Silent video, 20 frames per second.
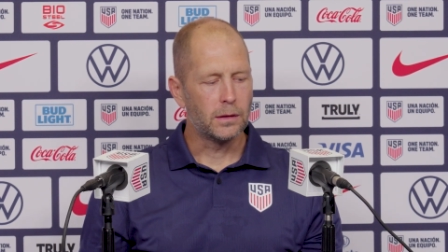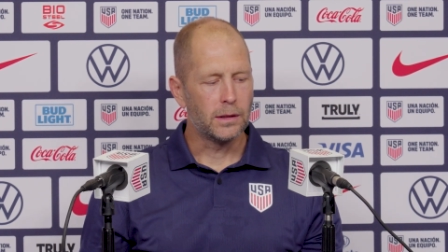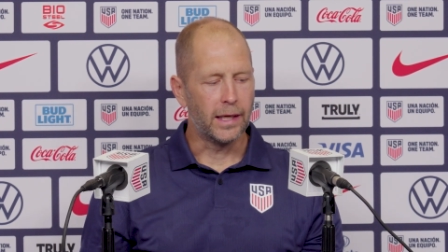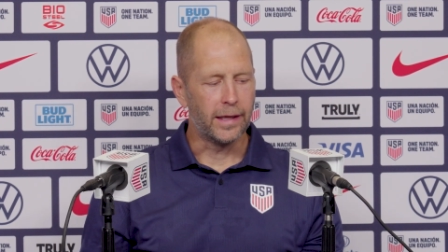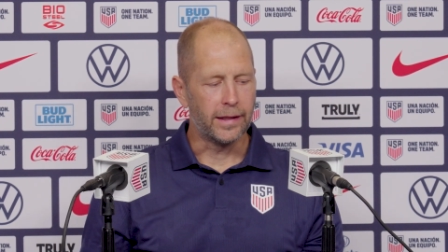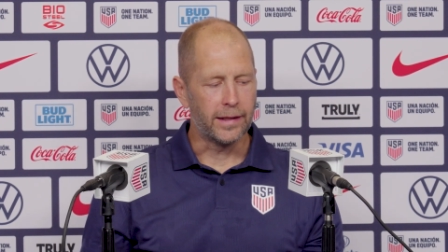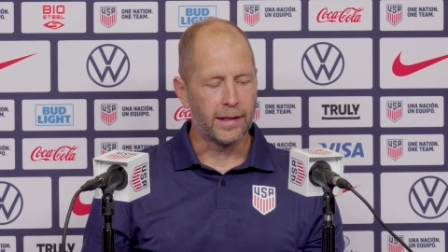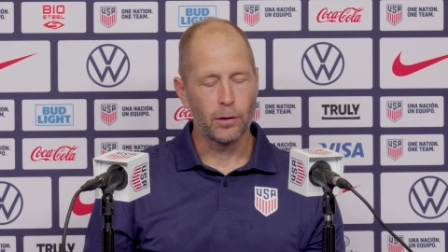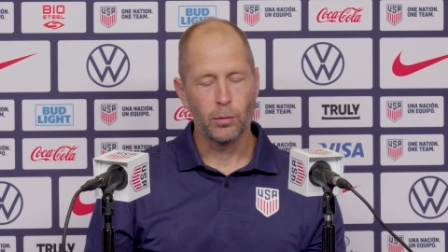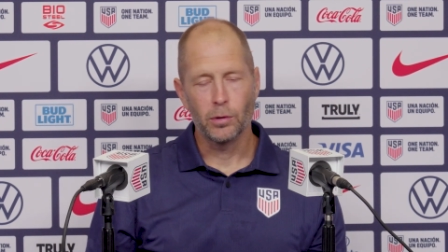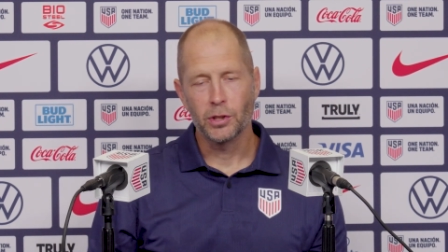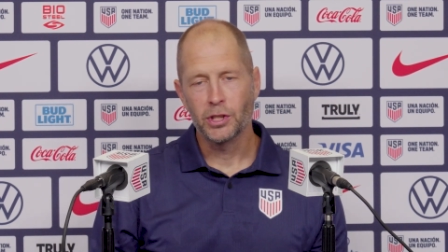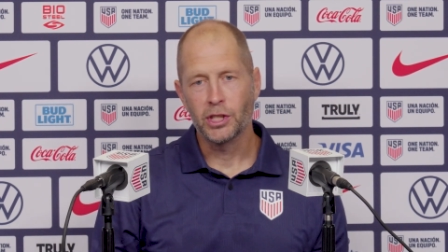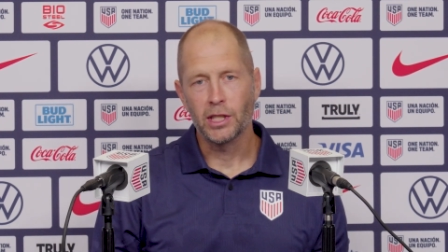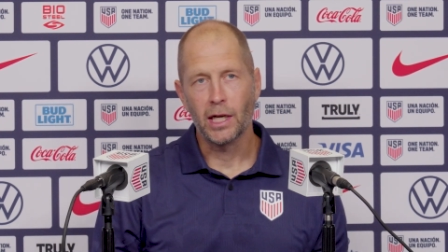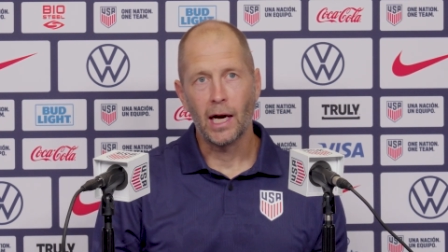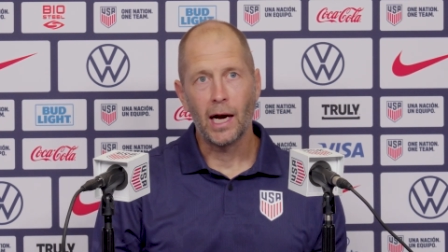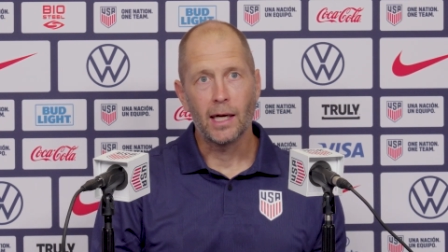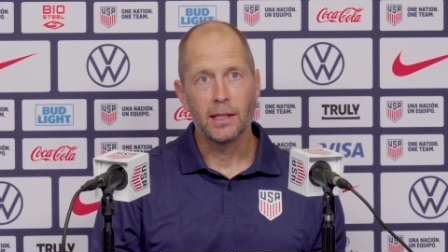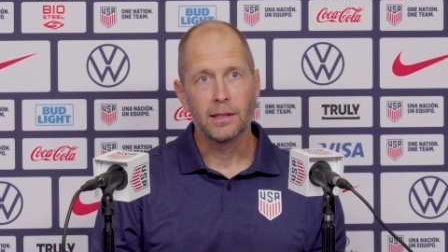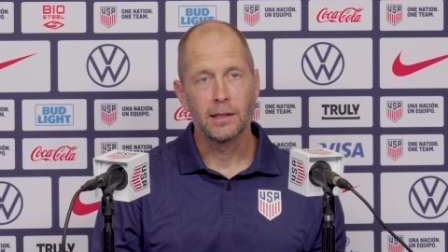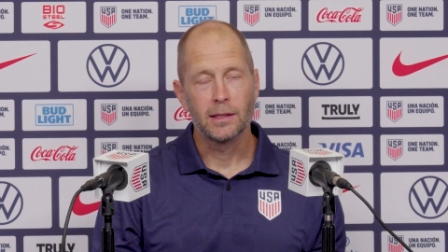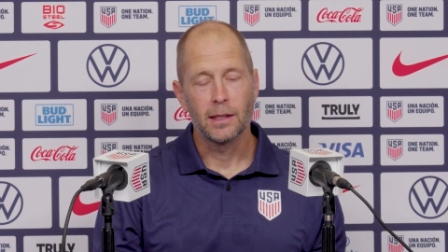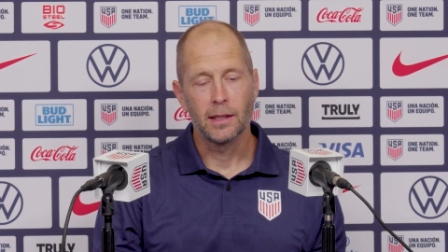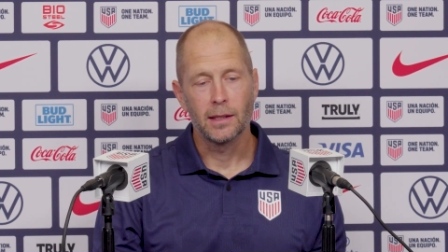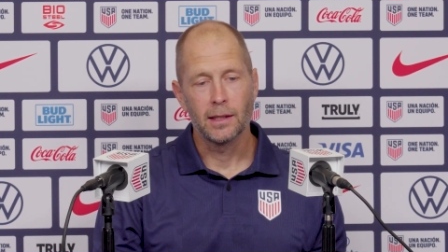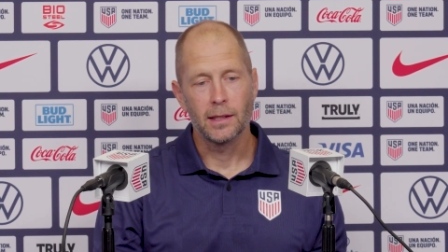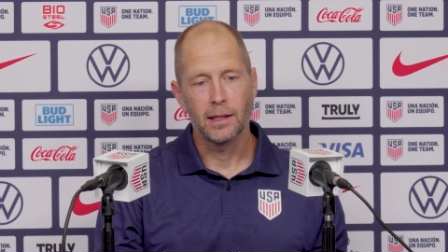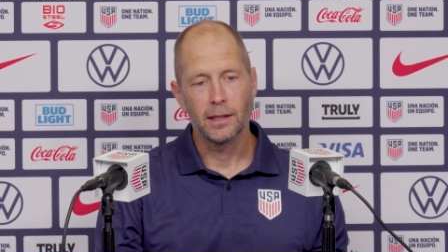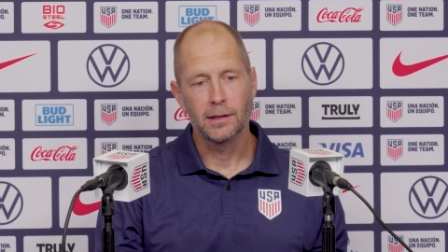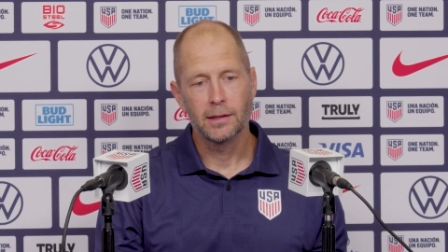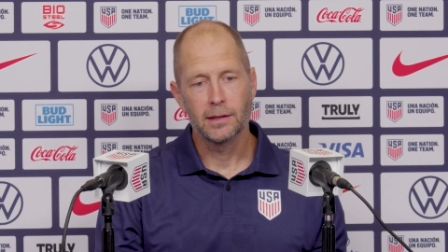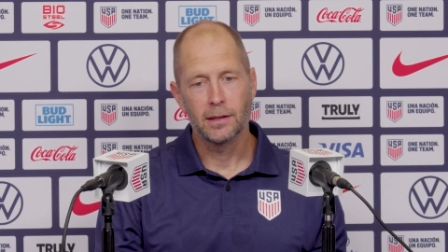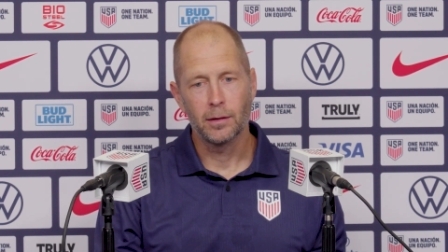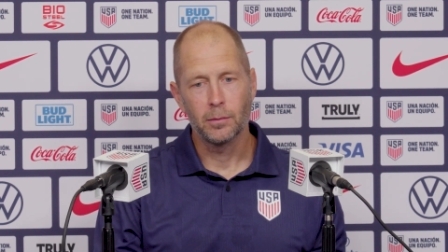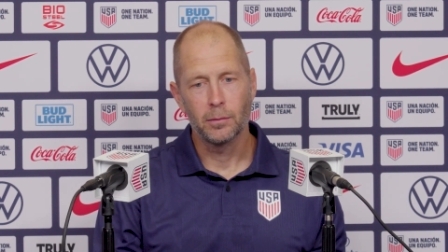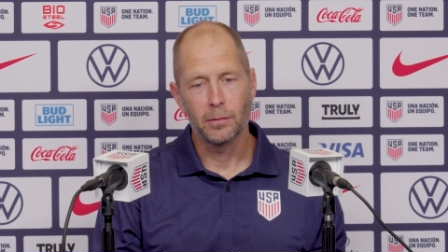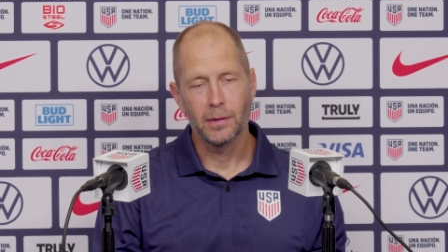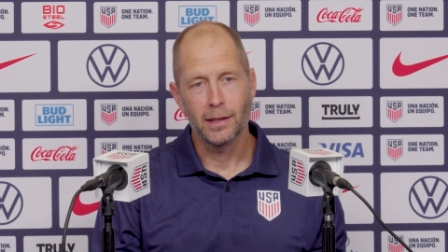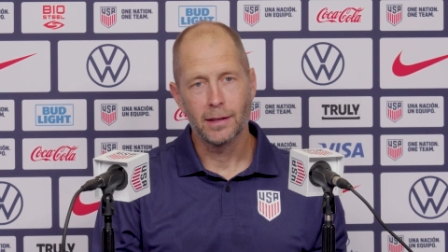Yeah, they were shocked. I think that's
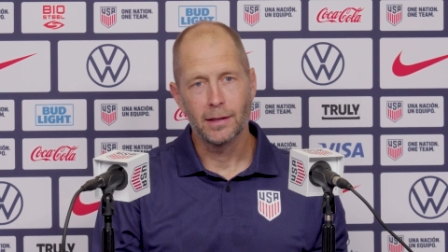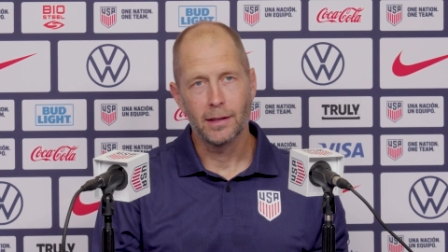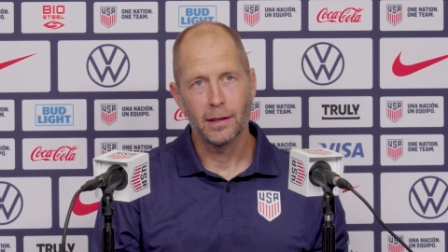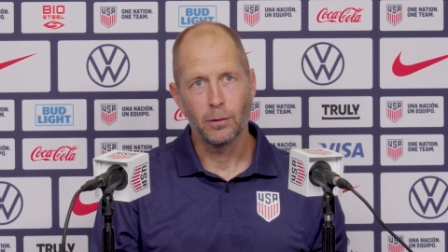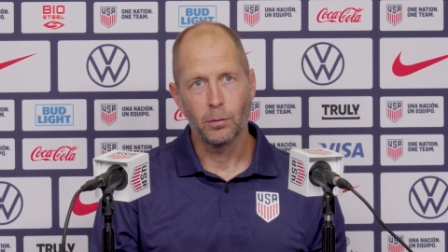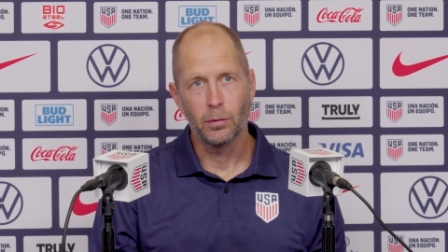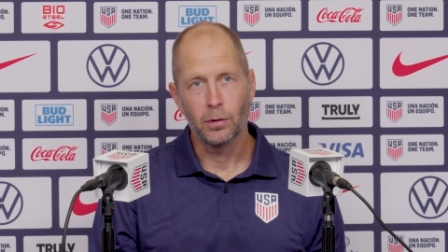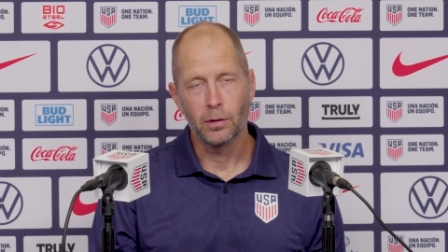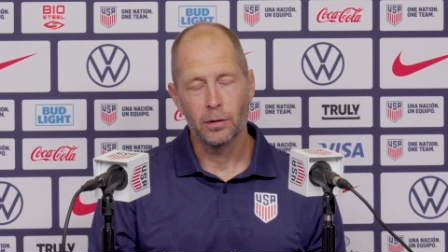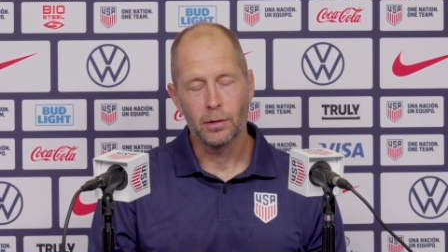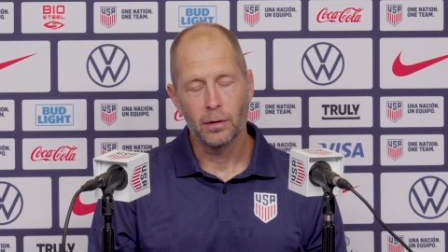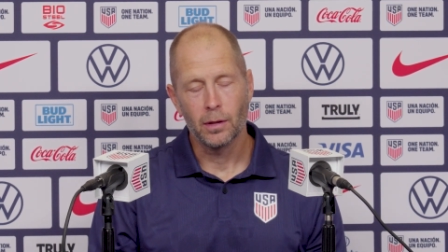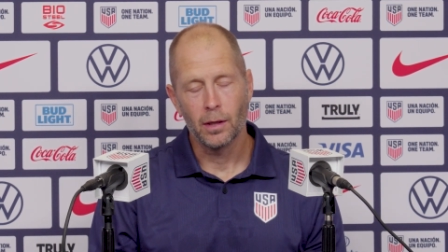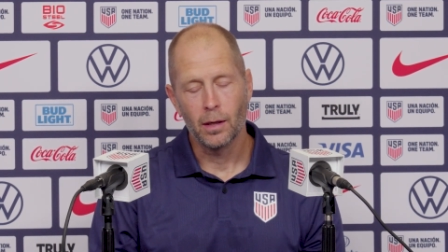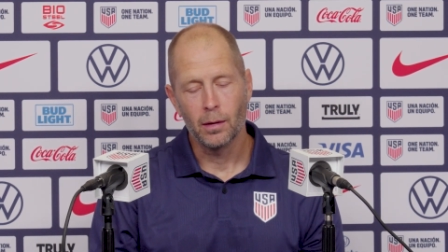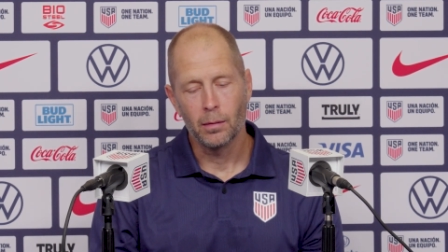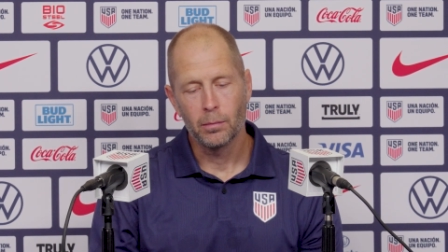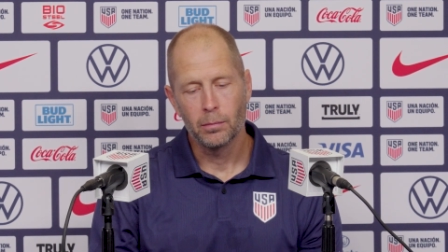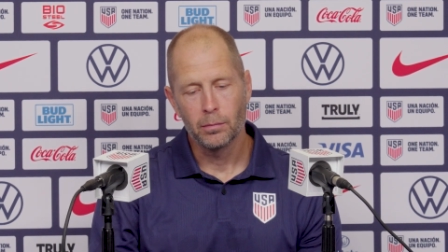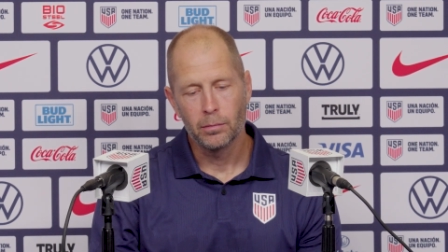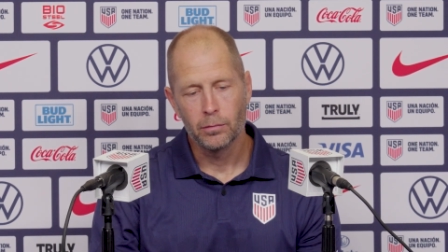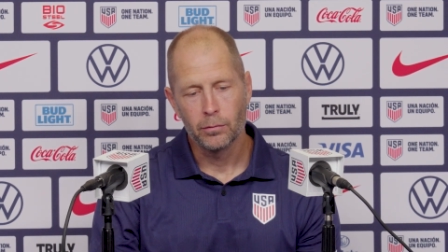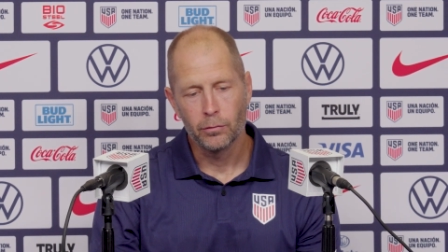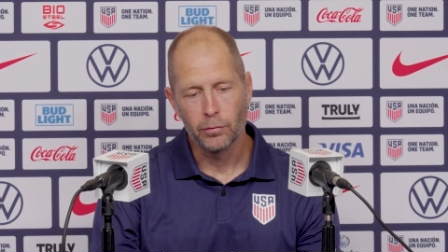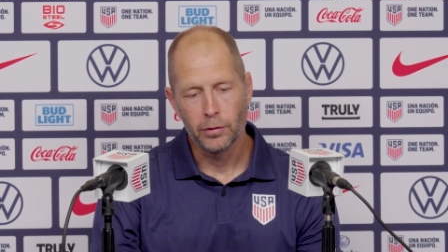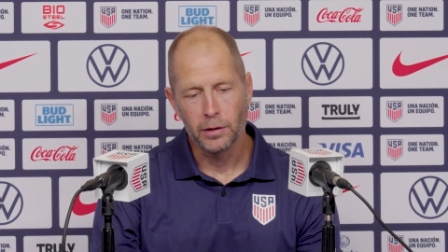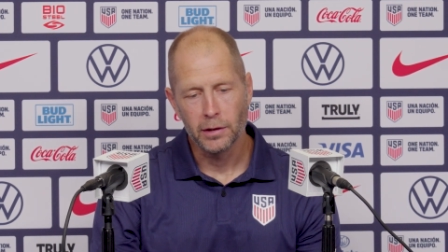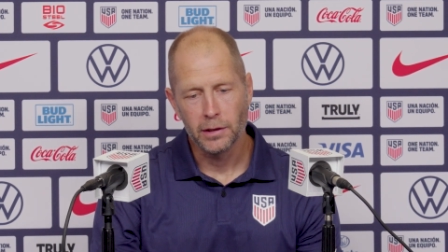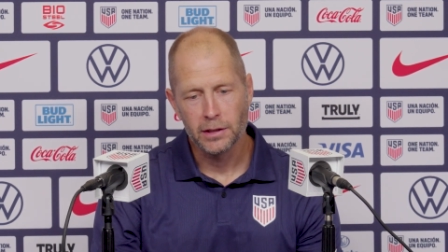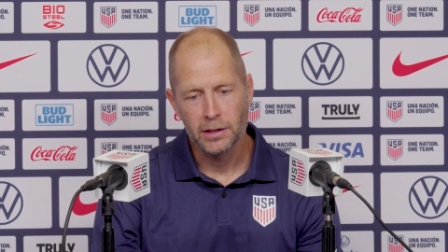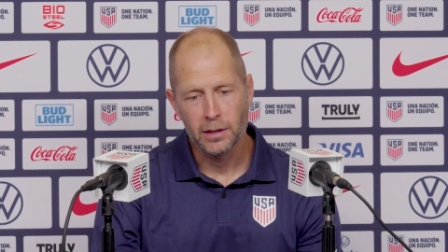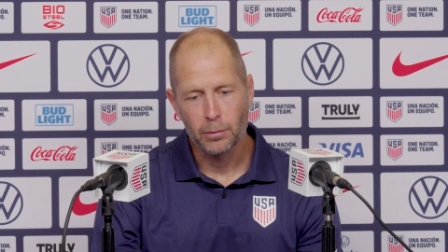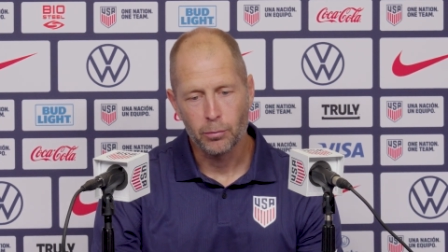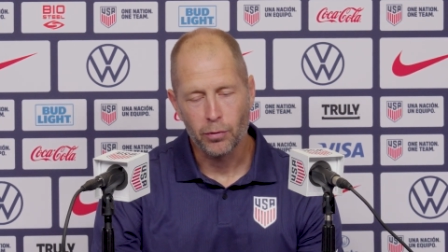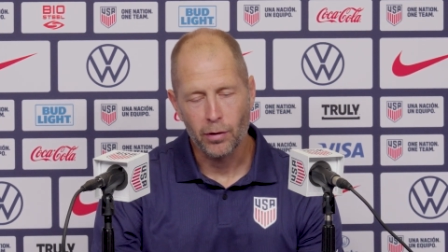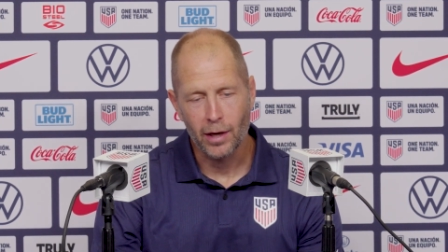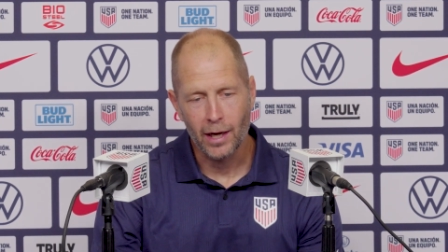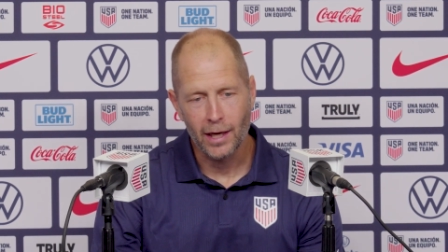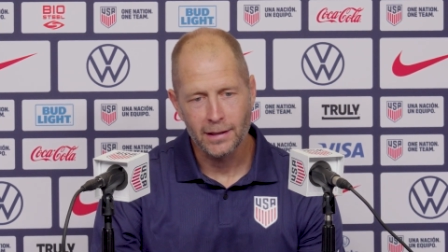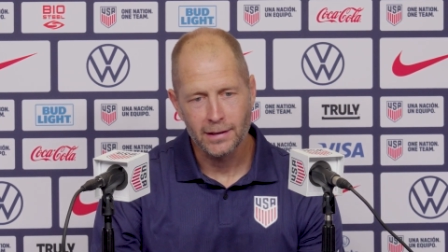something that they were um, really
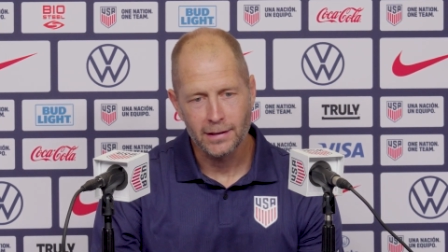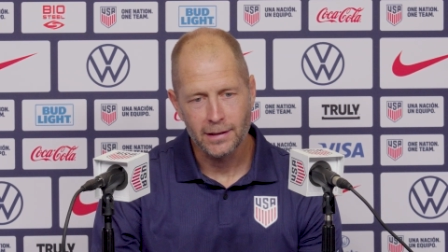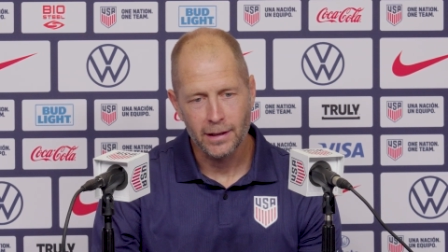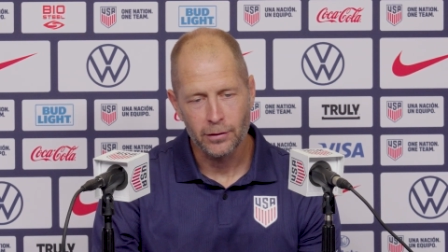surprised.